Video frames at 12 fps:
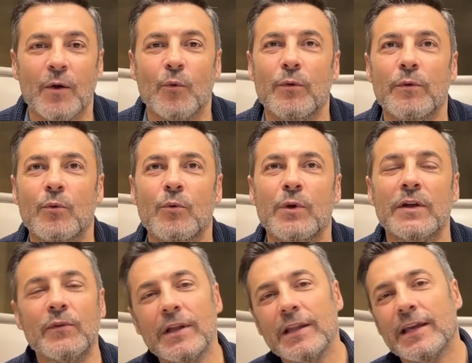We we
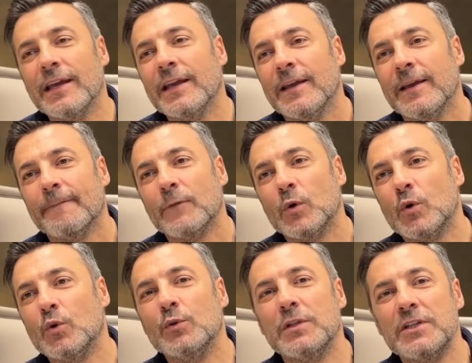really
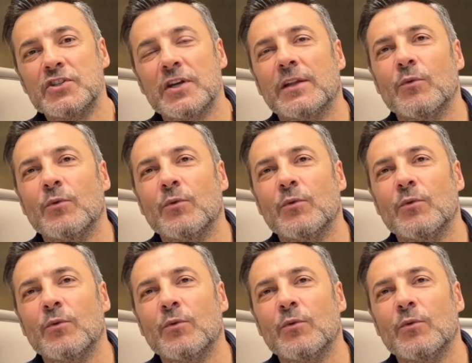good each other.